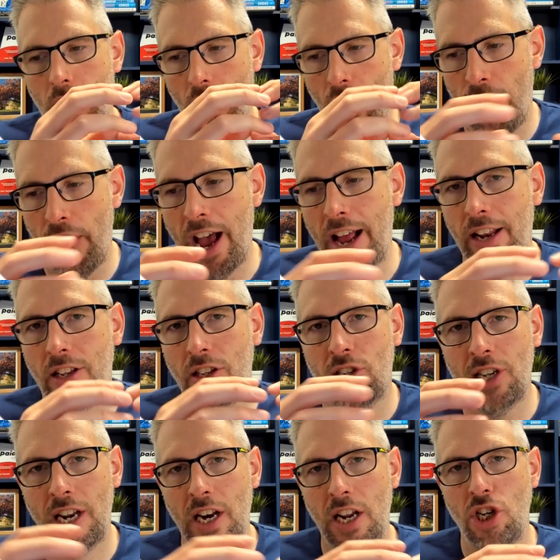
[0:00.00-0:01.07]
that
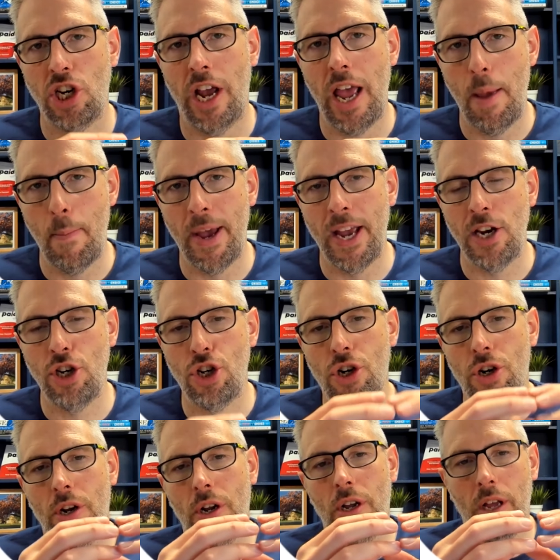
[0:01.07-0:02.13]
signature image
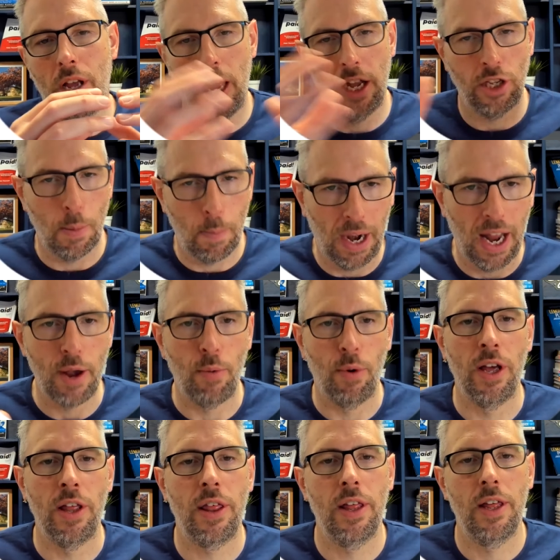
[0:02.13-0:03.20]
to play with.